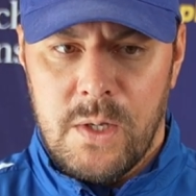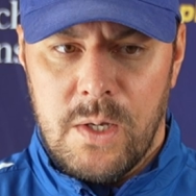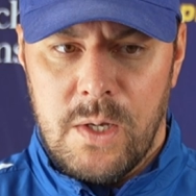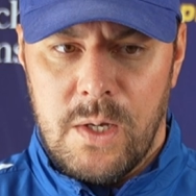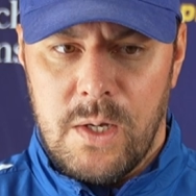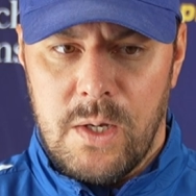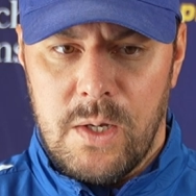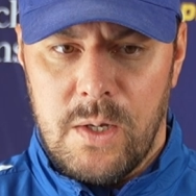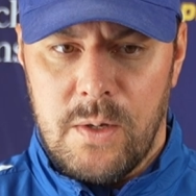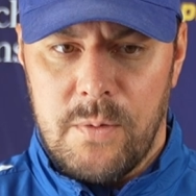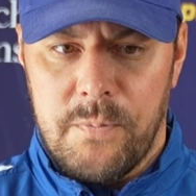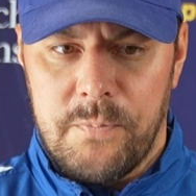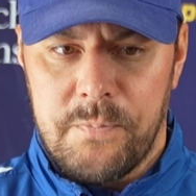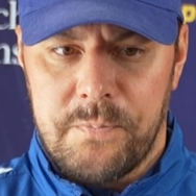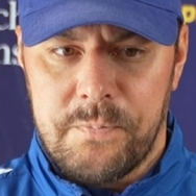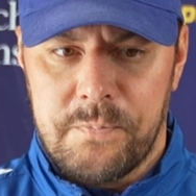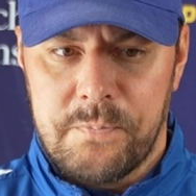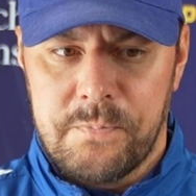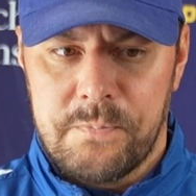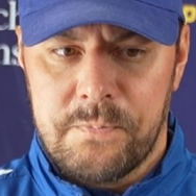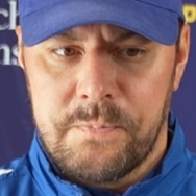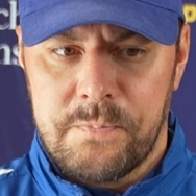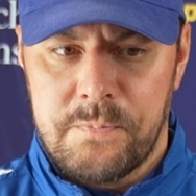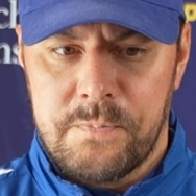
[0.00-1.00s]

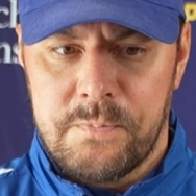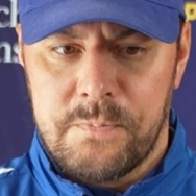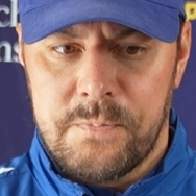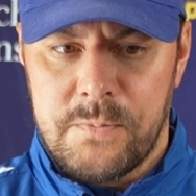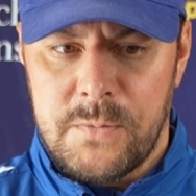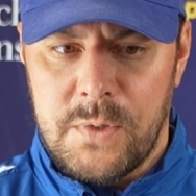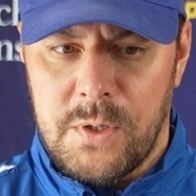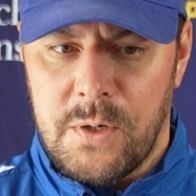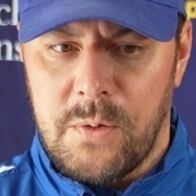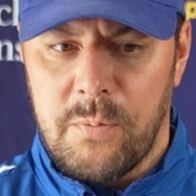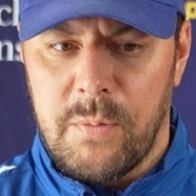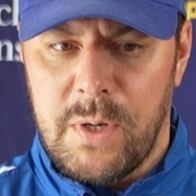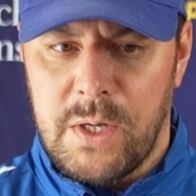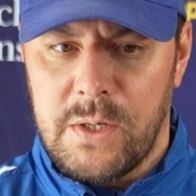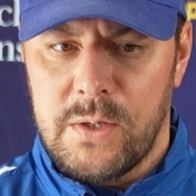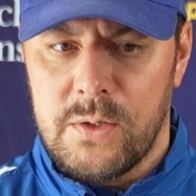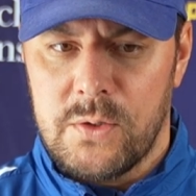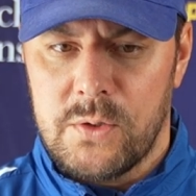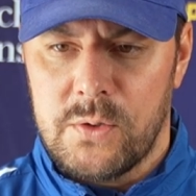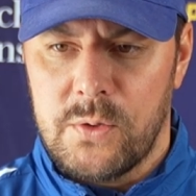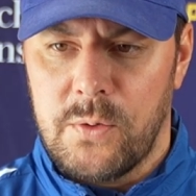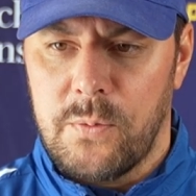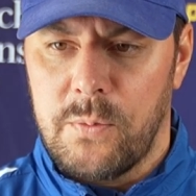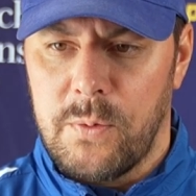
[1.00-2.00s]
you know,
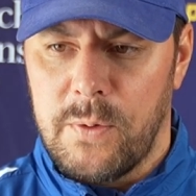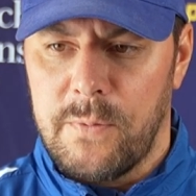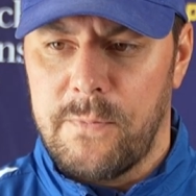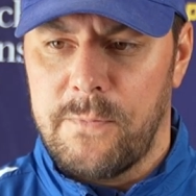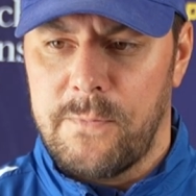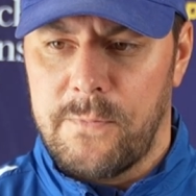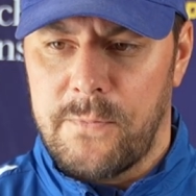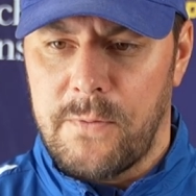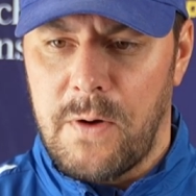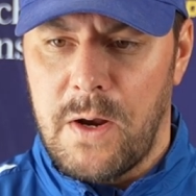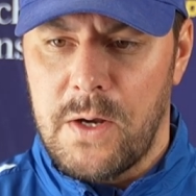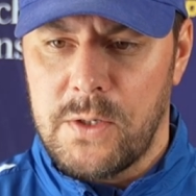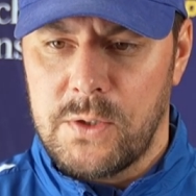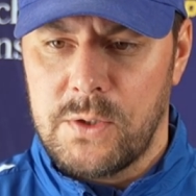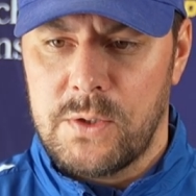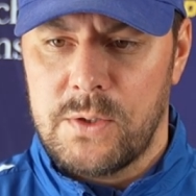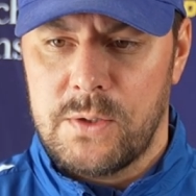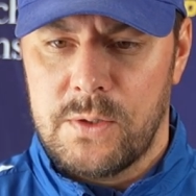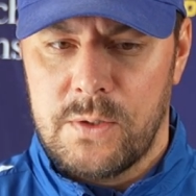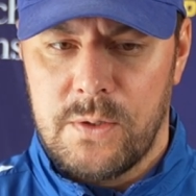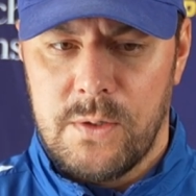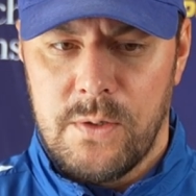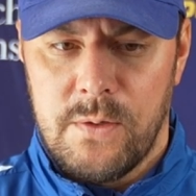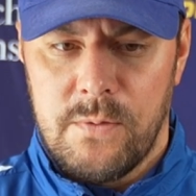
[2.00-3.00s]
making sure we're
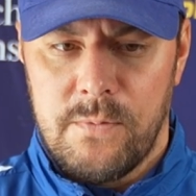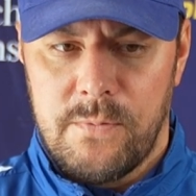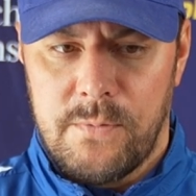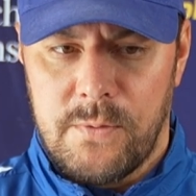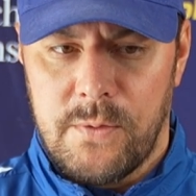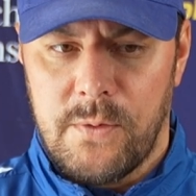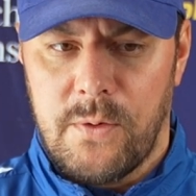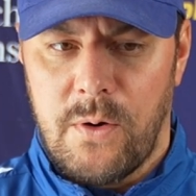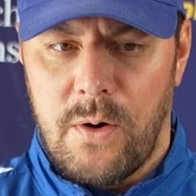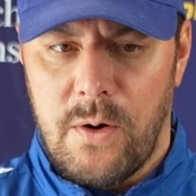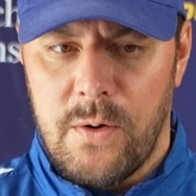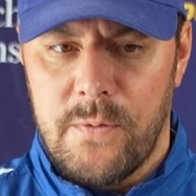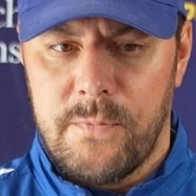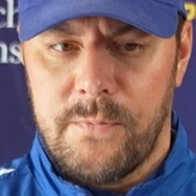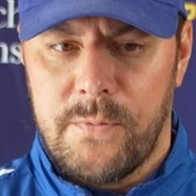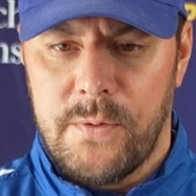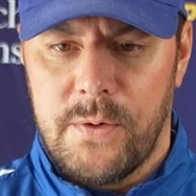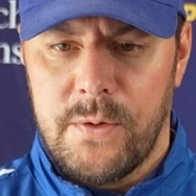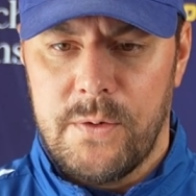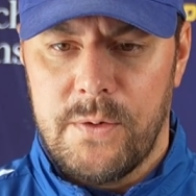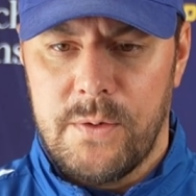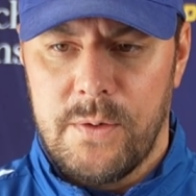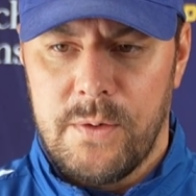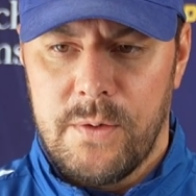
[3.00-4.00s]
fresh for
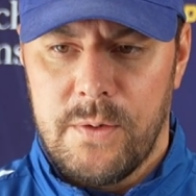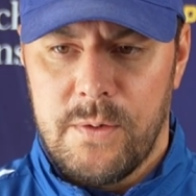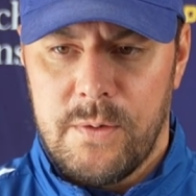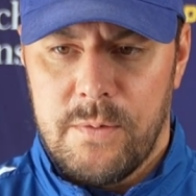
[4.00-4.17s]
Hartford.